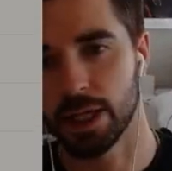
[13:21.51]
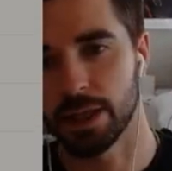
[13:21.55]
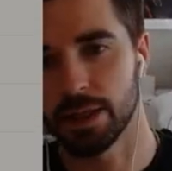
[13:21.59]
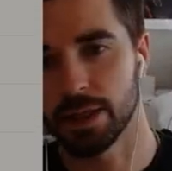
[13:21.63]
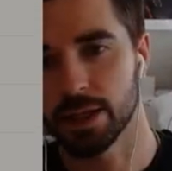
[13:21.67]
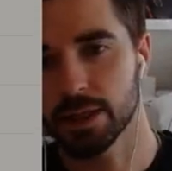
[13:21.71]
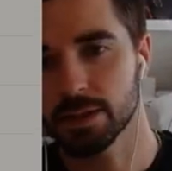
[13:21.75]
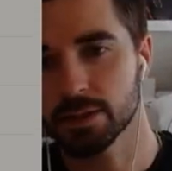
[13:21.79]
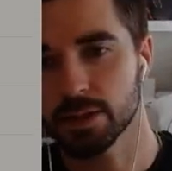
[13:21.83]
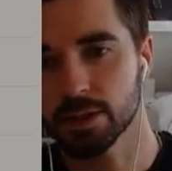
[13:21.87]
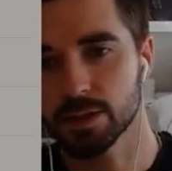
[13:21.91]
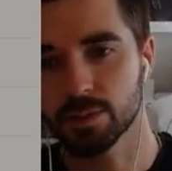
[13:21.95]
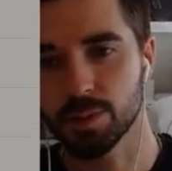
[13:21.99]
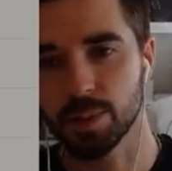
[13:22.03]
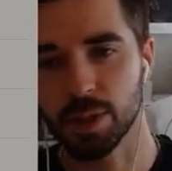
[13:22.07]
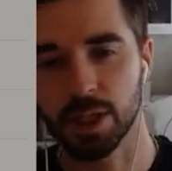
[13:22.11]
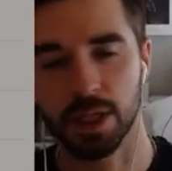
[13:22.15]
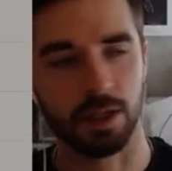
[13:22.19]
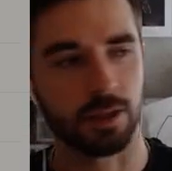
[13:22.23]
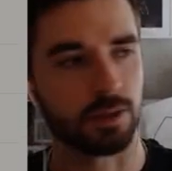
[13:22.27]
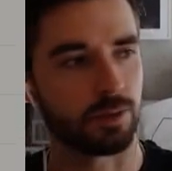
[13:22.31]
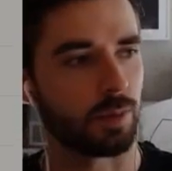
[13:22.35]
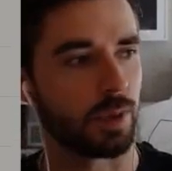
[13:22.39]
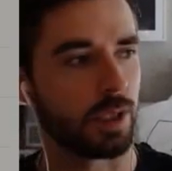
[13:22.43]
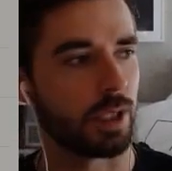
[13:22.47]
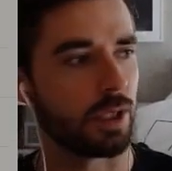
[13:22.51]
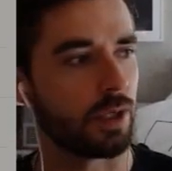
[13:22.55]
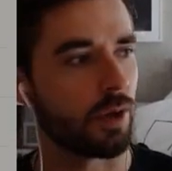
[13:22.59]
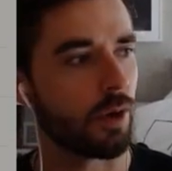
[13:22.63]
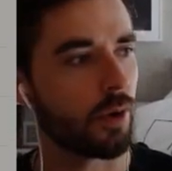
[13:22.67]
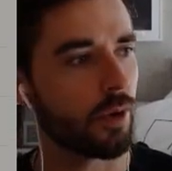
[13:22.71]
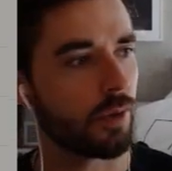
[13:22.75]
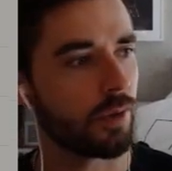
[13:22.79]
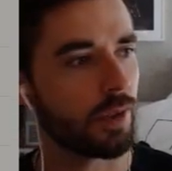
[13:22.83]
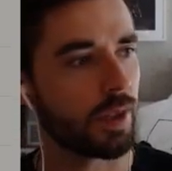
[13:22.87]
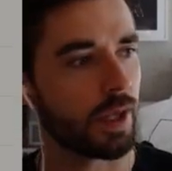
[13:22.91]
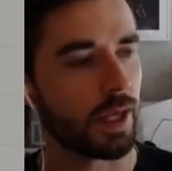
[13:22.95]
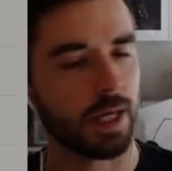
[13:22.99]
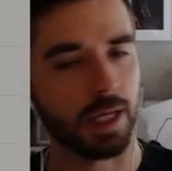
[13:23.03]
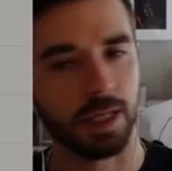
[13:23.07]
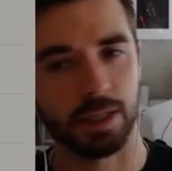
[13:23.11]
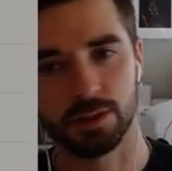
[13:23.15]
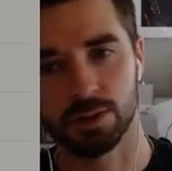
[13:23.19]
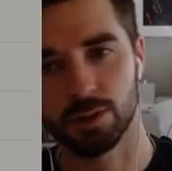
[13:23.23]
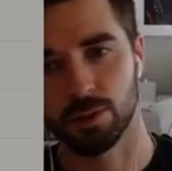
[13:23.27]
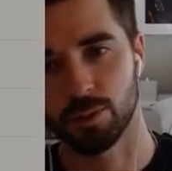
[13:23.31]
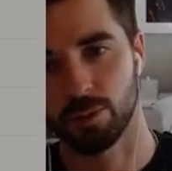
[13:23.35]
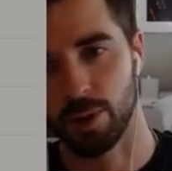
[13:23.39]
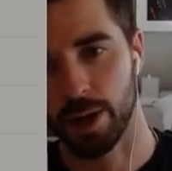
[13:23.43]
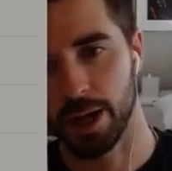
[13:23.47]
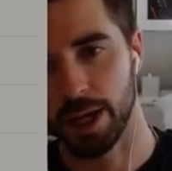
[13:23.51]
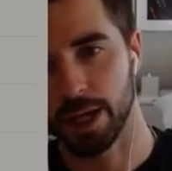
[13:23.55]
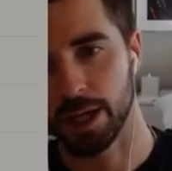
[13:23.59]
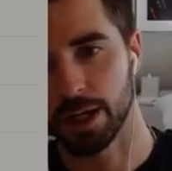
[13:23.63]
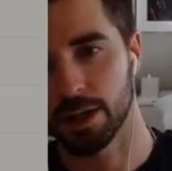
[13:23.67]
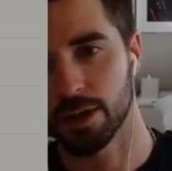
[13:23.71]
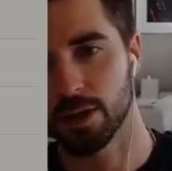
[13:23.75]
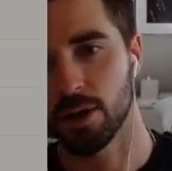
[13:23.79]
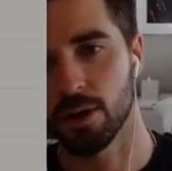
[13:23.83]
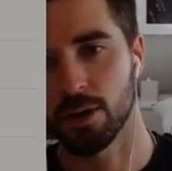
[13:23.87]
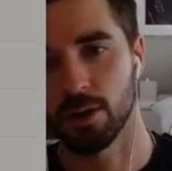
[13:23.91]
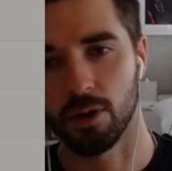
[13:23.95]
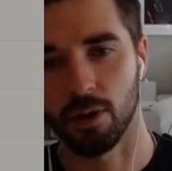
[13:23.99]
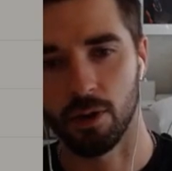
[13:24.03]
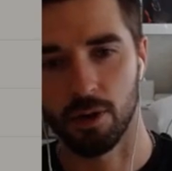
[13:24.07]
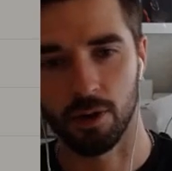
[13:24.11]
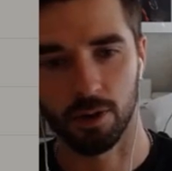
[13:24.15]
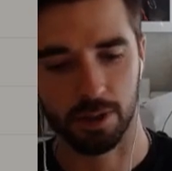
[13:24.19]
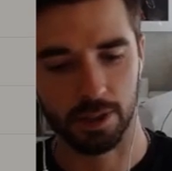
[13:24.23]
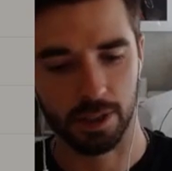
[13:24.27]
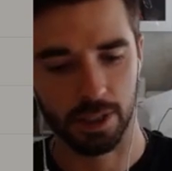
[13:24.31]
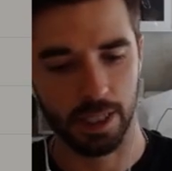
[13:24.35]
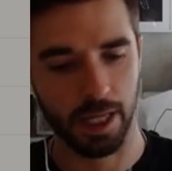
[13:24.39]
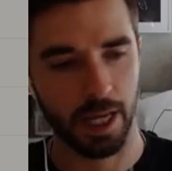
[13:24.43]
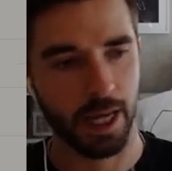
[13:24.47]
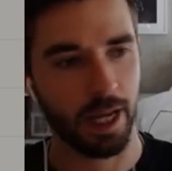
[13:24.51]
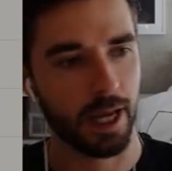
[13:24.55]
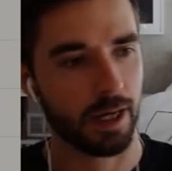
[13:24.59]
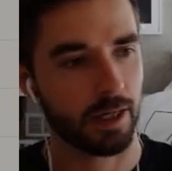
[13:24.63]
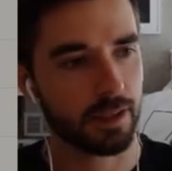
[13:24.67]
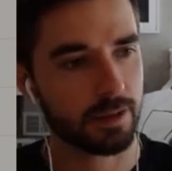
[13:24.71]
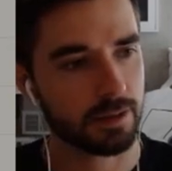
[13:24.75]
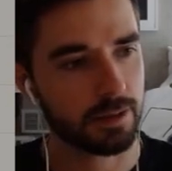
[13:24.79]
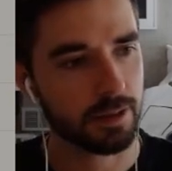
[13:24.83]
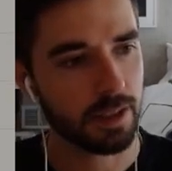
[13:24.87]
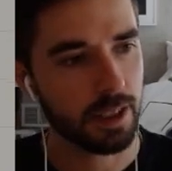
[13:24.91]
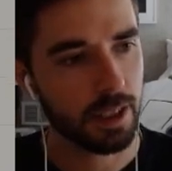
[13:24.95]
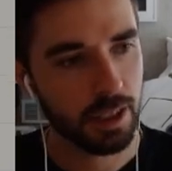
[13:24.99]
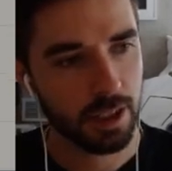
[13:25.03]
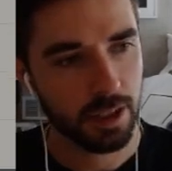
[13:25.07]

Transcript: And this is because we know that it's arrayed along the x.